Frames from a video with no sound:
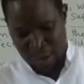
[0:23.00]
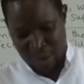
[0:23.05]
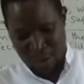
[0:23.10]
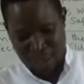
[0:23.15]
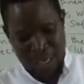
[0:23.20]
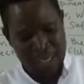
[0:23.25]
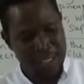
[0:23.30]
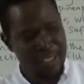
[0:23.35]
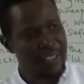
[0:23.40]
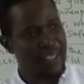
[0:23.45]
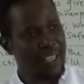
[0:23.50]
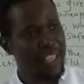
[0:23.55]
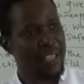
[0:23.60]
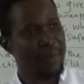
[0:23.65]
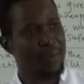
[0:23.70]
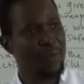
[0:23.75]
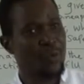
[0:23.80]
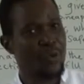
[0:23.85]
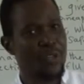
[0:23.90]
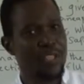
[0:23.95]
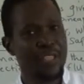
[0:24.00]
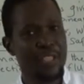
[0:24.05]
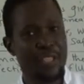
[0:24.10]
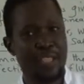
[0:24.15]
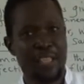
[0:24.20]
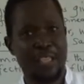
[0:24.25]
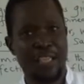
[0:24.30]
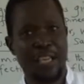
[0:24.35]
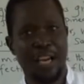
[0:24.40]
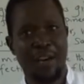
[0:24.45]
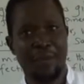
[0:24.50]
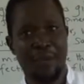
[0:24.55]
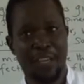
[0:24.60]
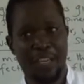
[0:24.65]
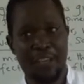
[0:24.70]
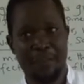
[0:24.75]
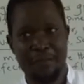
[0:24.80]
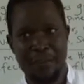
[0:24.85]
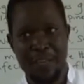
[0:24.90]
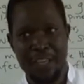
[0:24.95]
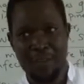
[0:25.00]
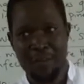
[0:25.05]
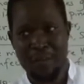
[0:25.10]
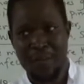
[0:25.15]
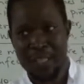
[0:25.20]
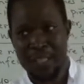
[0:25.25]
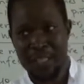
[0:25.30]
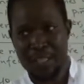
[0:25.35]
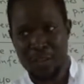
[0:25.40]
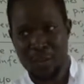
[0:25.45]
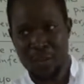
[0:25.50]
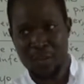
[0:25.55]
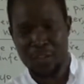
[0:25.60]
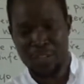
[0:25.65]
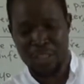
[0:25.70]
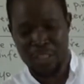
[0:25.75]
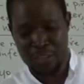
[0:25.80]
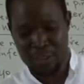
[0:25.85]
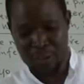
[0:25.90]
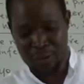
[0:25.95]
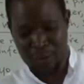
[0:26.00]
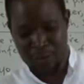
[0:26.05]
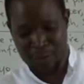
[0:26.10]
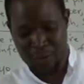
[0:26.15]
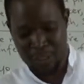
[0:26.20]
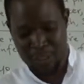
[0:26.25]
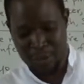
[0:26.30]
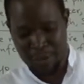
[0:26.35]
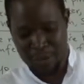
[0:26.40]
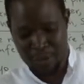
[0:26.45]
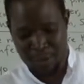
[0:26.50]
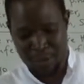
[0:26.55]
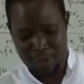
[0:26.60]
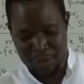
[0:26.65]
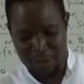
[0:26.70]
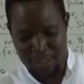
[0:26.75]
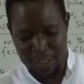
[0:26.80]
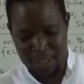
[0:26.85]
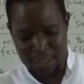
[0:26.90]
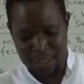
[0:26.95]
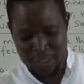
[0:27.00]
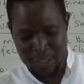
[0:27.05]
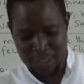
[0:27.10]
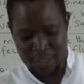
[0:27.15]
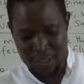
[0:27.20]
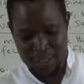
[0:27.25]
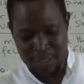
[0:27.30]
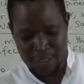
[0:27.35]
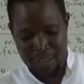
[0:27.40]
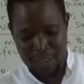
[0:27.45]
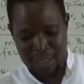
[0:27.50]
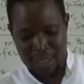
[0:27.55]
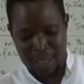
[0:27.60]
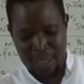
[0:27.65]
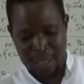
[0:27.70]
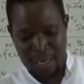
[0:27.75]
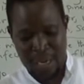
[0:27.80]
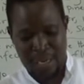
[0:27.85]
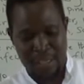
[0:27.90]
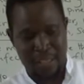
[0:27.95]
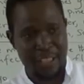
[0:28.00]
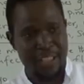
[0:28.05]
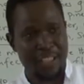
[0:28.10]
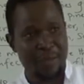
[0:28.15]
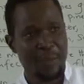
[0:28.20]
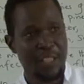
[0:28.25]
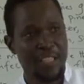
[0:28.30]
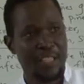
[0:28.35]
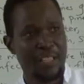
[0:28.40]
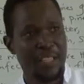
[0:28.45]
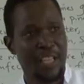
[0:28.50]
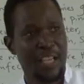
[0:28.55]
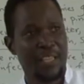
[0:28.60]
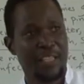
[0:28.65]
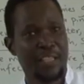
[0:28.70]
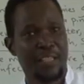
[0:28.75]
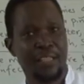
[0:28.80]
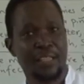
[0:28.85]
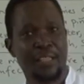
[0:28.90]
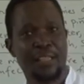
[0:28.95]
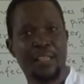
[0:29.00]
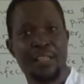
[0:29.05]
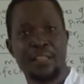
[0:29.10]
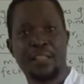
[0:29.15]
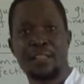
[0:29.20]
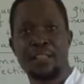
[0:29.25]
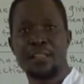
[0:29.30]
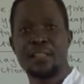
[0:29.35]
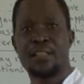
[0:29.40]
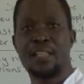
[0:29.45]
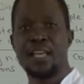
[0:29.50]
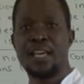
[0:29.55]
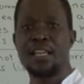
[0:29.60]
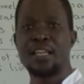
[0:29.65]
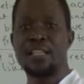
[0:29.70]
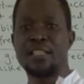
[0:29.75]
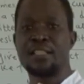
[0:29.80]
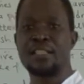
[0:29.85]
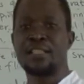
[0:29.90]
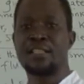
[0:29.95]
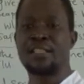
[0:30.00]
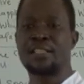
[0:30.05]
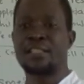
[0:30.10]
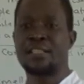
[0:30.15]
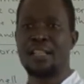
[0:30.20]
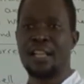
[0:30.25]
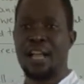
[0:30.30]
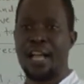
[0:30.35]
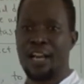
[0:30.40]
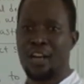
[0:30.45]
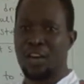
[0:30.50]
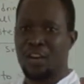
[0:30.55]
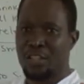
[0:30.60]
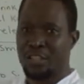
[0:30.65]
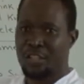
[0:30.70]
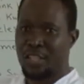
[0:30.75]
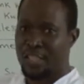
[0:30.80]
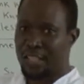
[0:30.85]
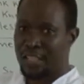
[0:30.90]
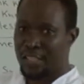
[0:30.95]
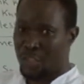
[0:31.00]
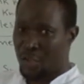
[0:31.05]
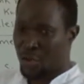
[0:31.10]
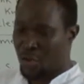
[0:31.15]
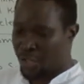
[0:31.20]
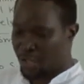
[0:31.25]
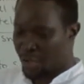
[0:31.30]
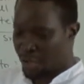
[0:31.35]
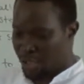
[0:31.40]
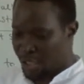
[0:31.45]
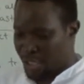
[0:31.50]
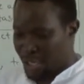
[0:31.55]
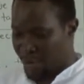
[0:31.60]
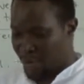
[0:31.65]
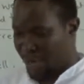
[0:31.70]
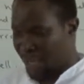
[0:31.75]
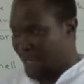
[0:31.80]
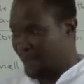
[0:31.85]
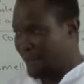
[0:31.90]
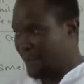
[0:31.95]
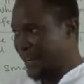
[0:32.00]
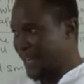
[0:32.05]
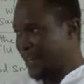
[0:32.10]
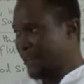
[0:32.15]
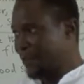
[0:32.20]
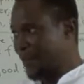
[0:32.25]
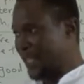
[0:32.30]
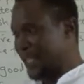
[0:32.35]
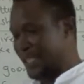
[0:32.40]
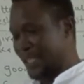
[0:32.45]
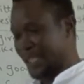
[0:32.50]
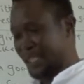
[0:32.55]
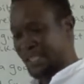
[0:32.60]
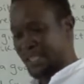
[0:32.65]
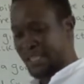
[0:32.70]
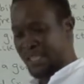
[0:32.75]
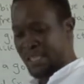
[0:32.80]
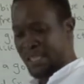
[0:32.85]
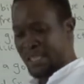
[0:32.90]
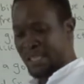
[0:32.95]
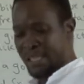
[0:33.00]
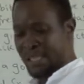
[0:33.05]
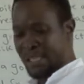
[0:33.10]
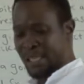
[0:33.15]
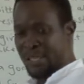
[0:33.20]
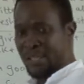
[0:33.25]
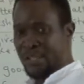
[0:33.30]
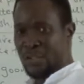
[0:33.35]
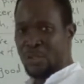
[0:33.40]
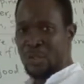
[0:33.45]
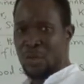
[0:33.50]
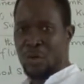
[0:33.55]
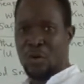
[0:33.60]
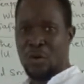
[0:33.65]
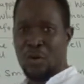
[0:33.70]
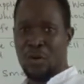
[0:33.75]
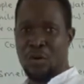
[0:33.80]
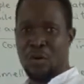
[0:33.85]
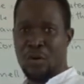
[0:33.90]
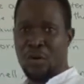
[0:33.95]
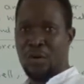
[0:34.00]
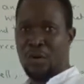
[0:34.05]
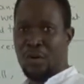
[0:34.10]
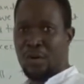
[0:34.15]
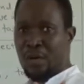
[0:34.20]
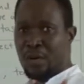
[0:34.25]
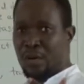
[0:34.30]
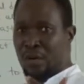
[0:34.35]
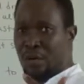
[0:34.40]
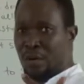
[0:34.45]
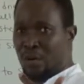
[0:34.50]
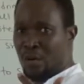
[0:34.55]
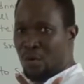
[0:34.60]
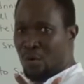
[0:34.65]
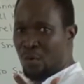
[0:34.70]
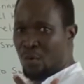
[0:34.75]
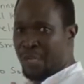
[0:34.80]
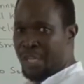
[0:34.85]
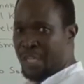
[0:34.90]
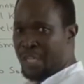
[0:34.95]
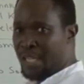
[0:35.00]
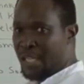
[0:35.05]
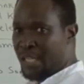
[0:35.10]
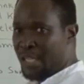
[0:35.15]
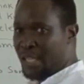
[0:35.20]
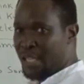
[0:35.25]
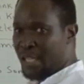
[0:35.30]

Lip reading: last time we said our environment consists of several things, and this means that there is a lot that is going on in our environment. So we